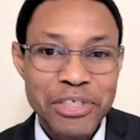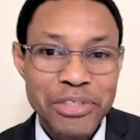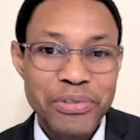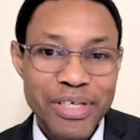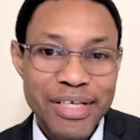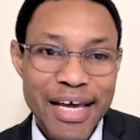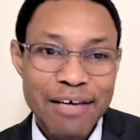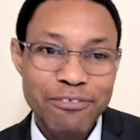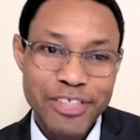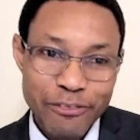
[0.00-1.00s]
you can
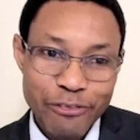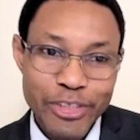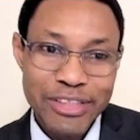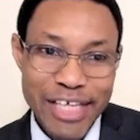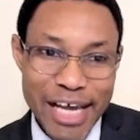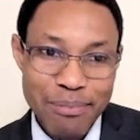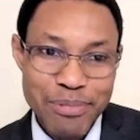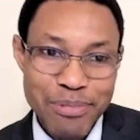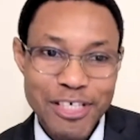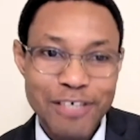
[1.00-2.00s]
have different
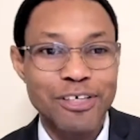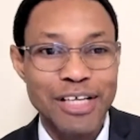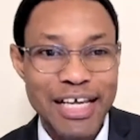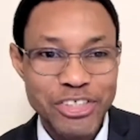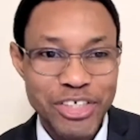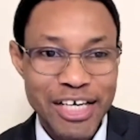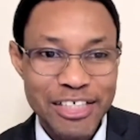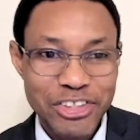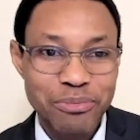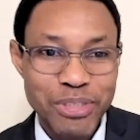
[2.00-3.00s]
types of
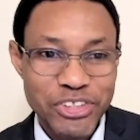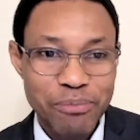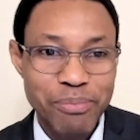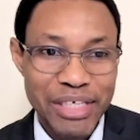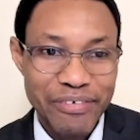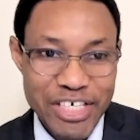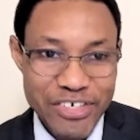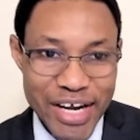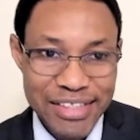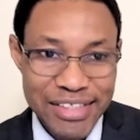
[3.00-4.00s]
cholangiocarcinomas or biliary
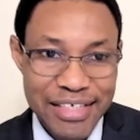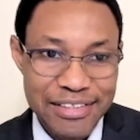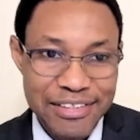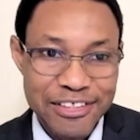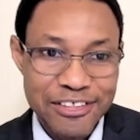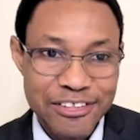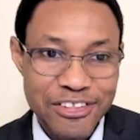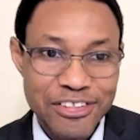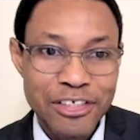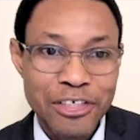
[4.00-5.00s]
tract
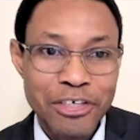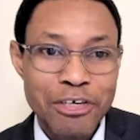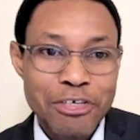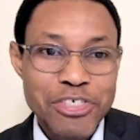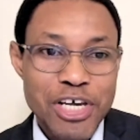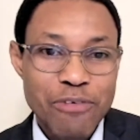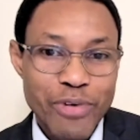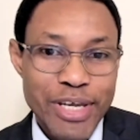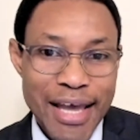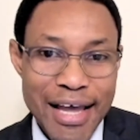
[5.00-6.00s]
cancers. So if
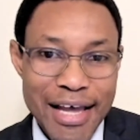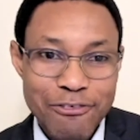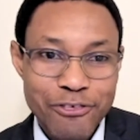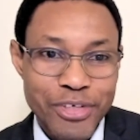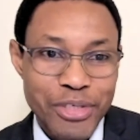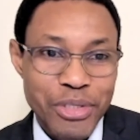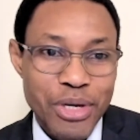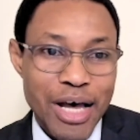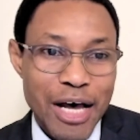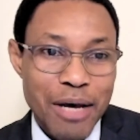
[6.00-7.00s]
we have
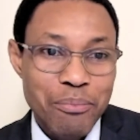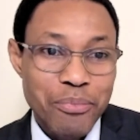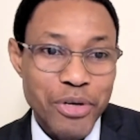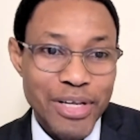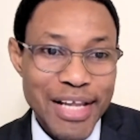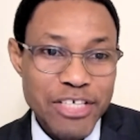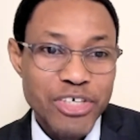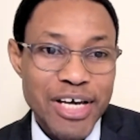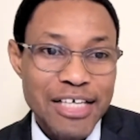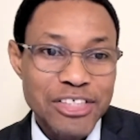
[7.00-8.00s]

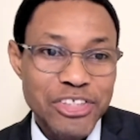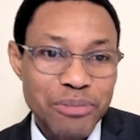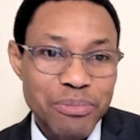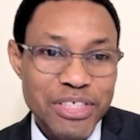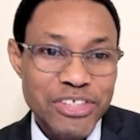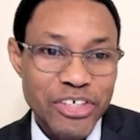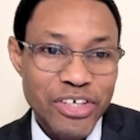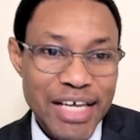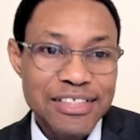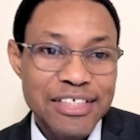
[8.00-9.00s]
cholangiocarcinomas or
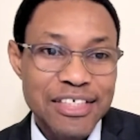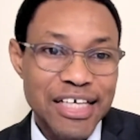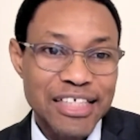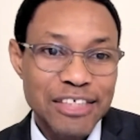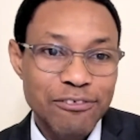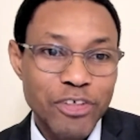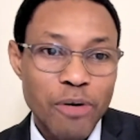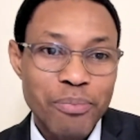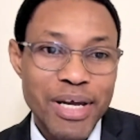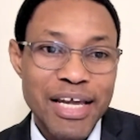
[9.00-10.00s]
cancers that
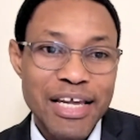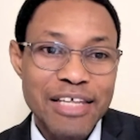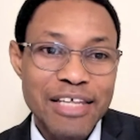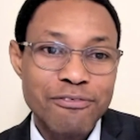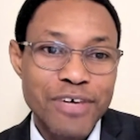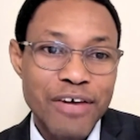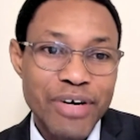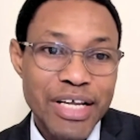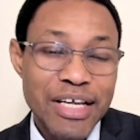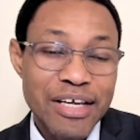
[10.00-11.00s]
develop in the
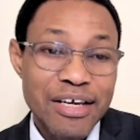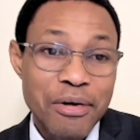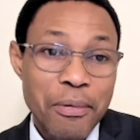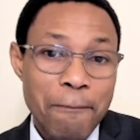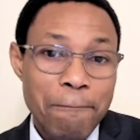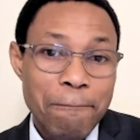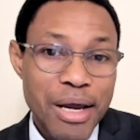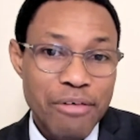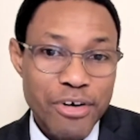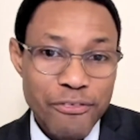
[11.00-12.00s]
very
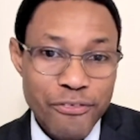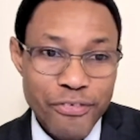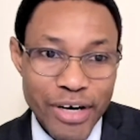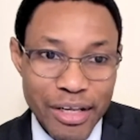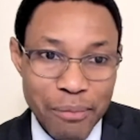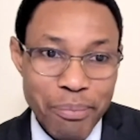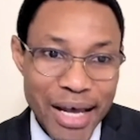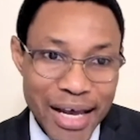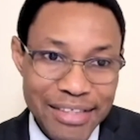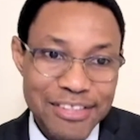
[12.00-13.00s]
peripheral
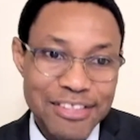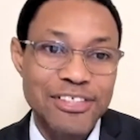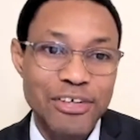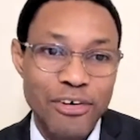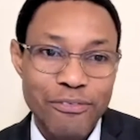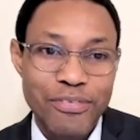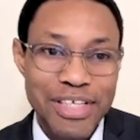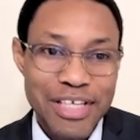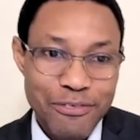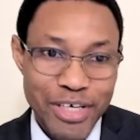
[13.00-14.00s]
parts of the
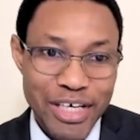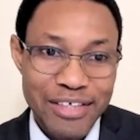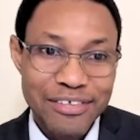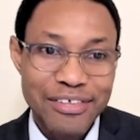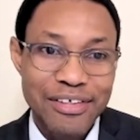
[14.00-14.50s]
liver,